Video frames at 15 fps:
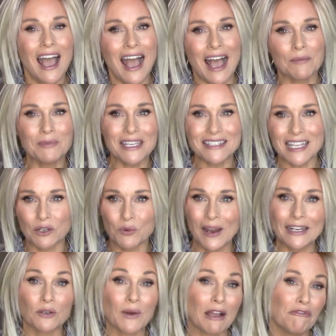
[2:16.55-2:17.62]
I'm guessing
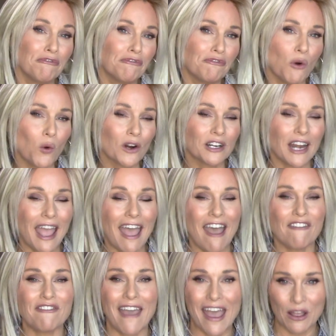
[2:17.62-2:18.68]
right around four and a
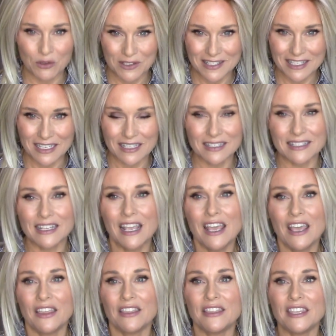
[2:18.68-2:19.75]
half ounces
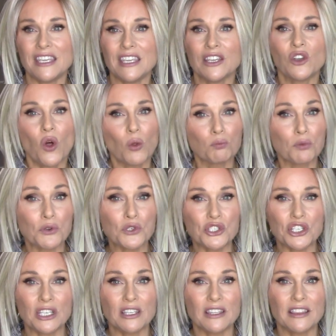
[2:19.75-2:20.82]
the Cold Brew
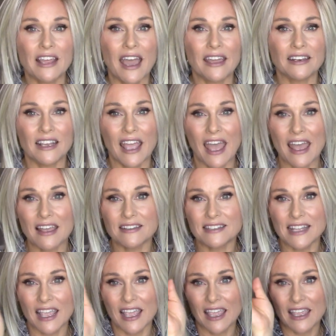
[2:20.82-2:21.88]
chic that has
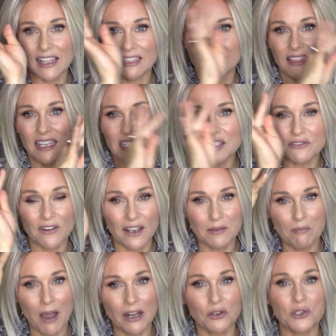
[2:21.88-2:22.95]
a lace front
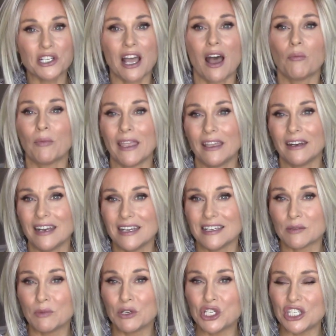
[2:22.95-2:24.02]
monotop and
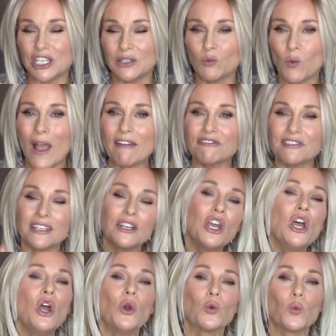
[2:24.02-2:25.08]
is machine wefted
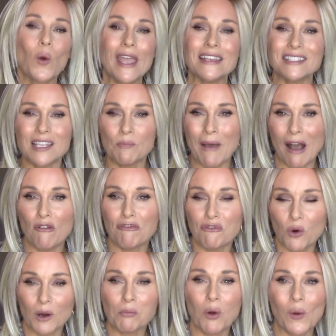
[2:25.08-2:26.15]
weighs about
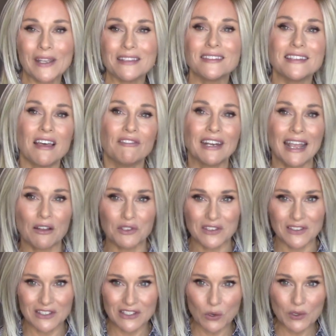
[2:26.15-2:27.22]
4.7
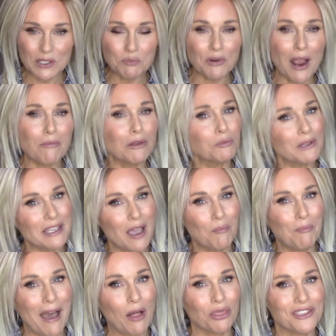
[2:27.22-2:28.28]
ounces, so it's probably
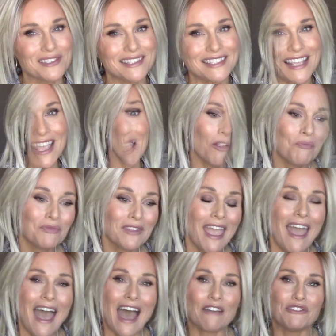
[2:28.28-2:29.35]
about the same.
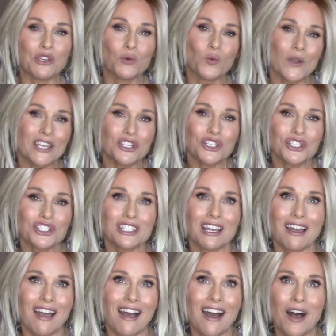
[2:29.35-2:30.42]
Have you wished
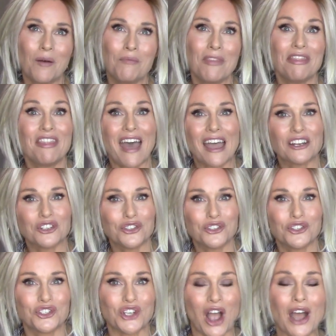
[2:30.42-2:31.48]
um,
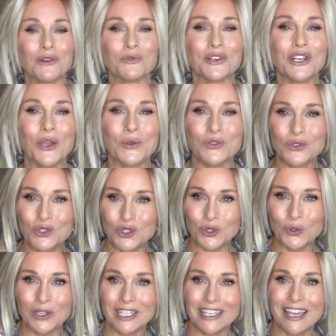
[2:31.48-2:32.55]
that Jon Renau's
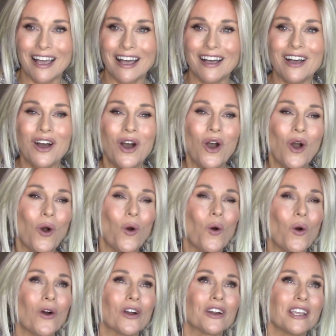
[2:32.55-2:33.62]
Julia
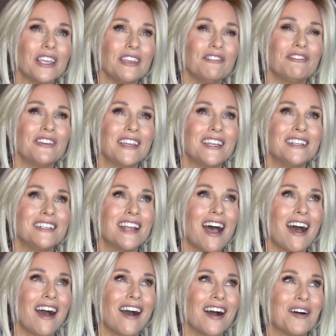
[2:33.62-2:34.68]
or even
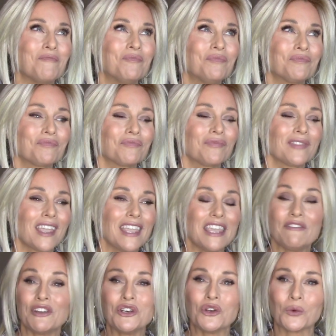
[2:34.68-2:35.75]
um,
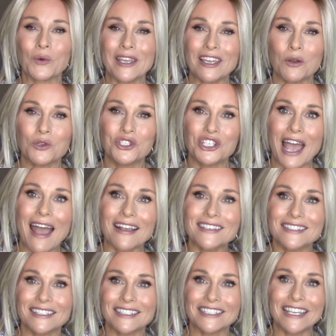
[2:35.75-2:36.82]
even Noriko
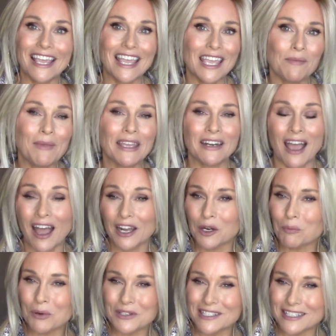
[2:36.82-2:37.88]
Jackson came in a
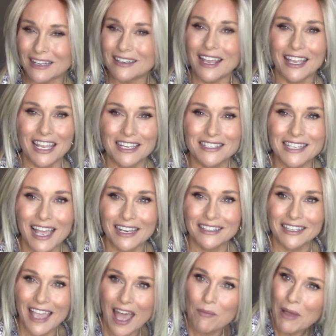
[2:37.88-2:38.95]
100%
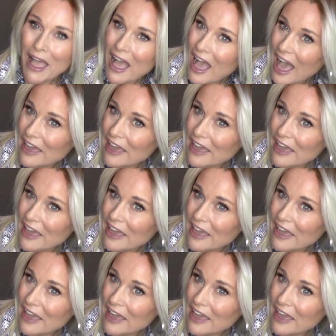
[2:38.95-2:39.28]
hand-tied cap.